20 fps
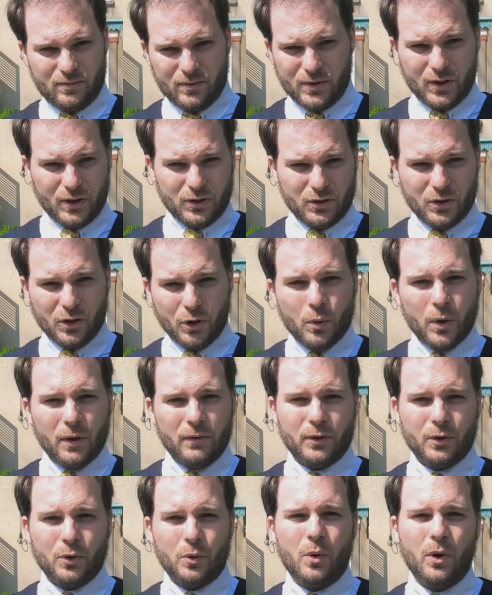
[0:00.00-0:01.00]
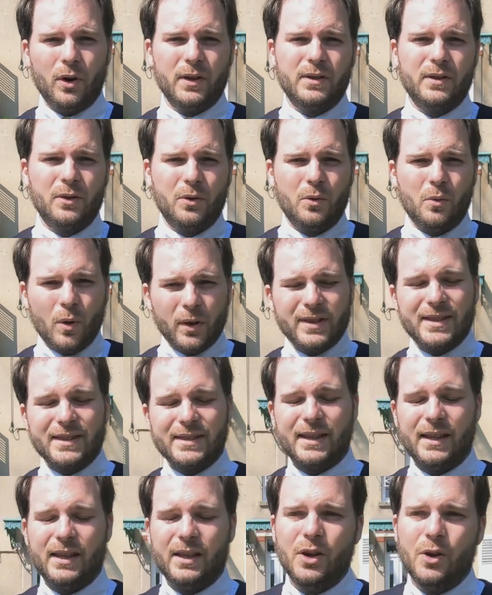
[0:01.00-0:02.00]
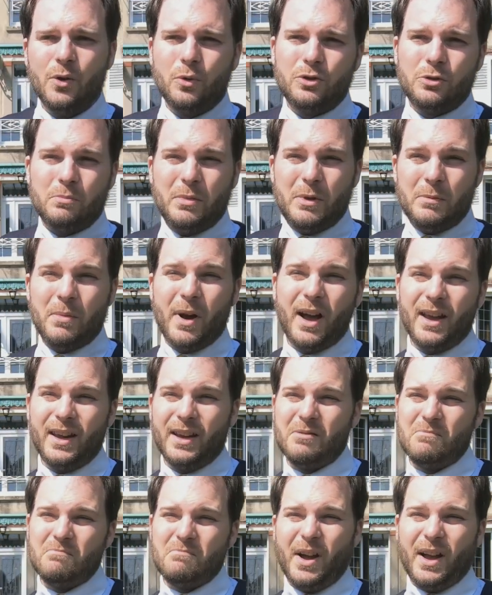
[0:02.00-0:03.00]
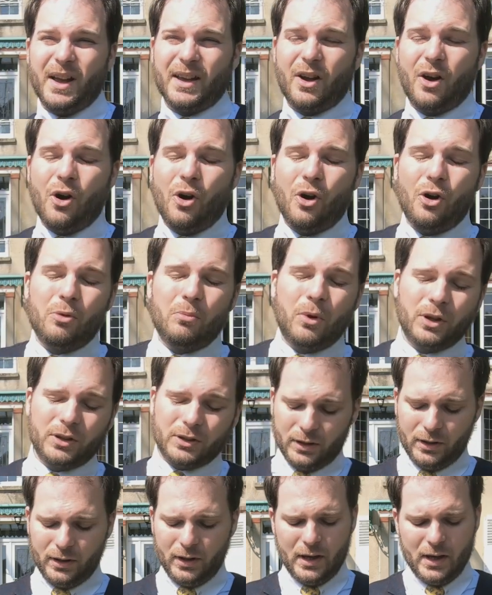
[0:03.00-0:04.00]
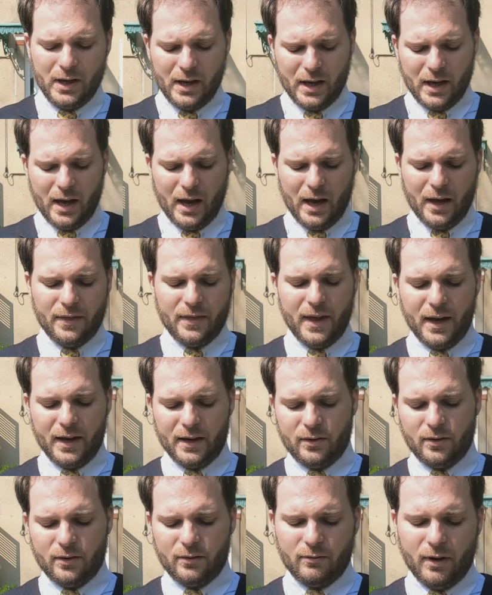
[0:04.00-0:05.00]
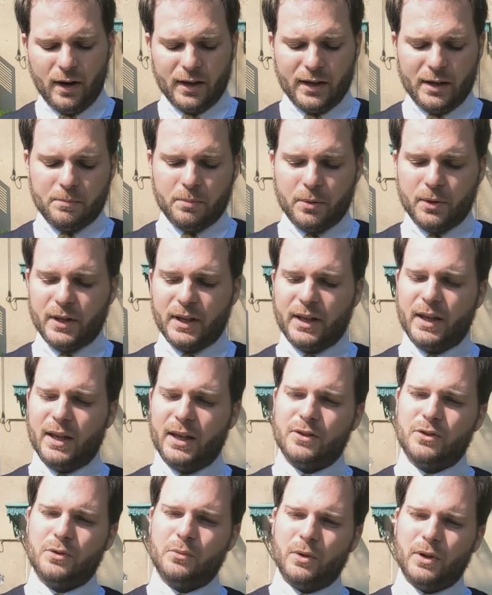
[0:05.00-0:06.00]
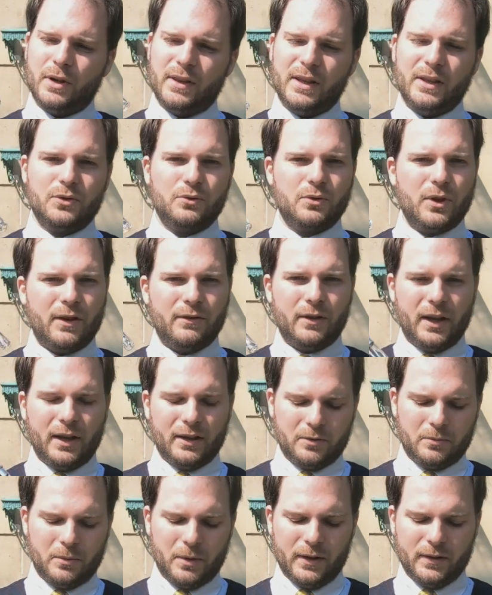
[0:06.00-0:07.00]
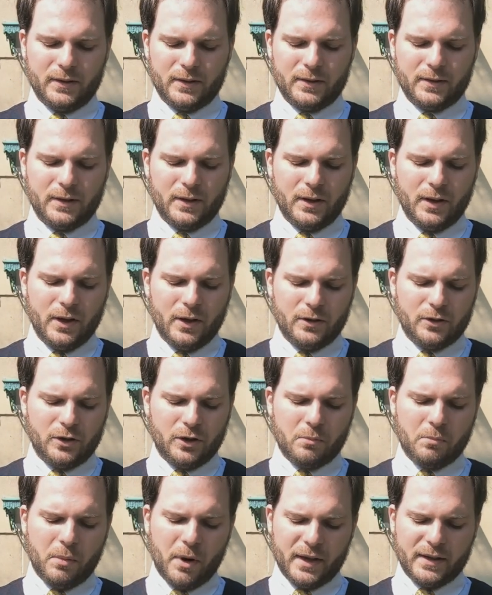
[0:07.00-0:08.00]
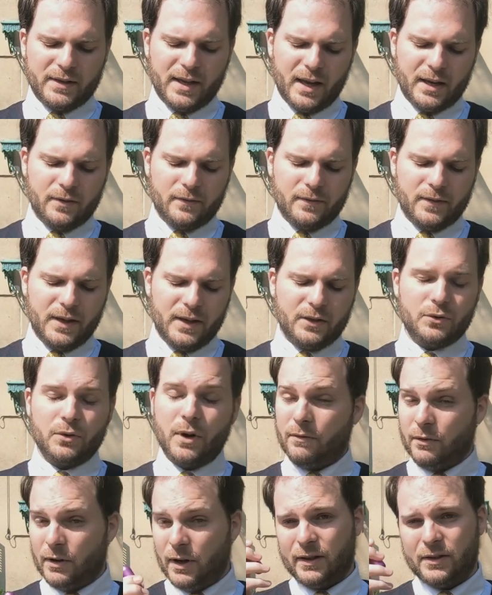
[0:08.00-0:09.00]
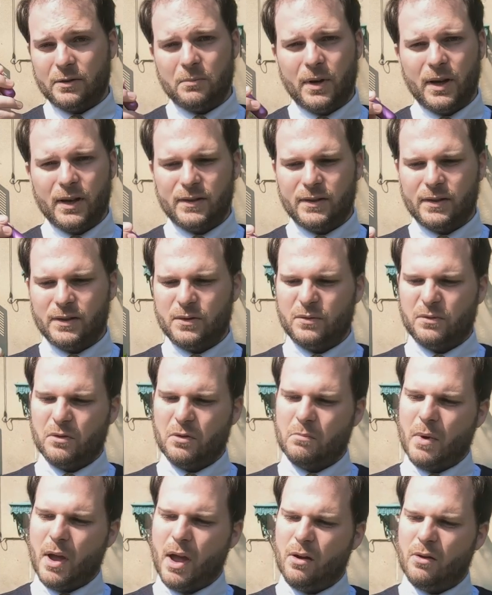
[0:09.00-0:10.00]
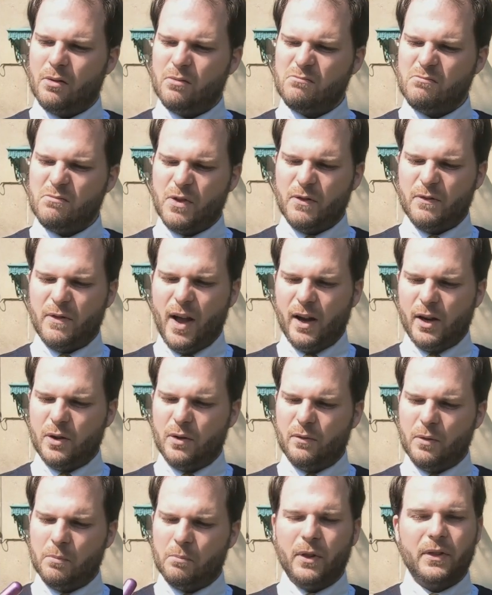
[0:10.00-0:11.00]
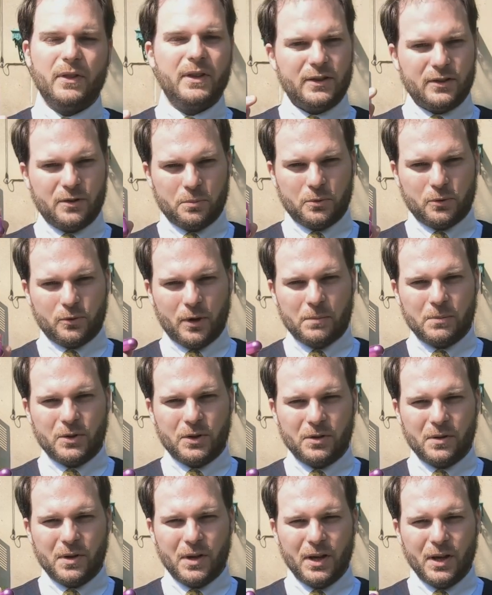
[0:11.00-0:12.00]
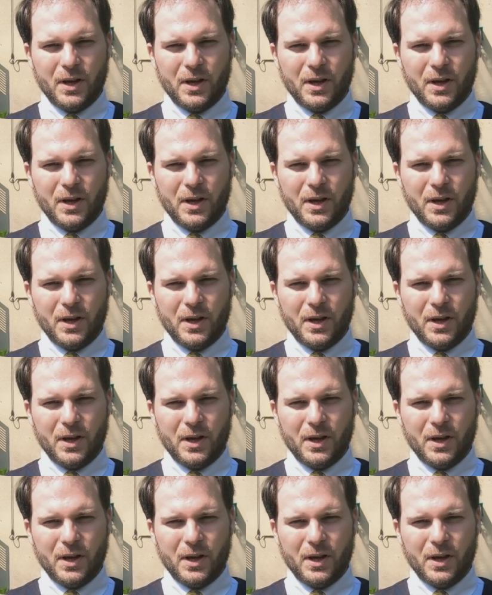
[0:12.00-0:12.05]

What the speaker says: such an equivalent quantity, to be buying a whole bottle and then regularly putting it into one of these travel atomizers. So you can buy 10 of these travel atomizers for about the value of a monthly subscription,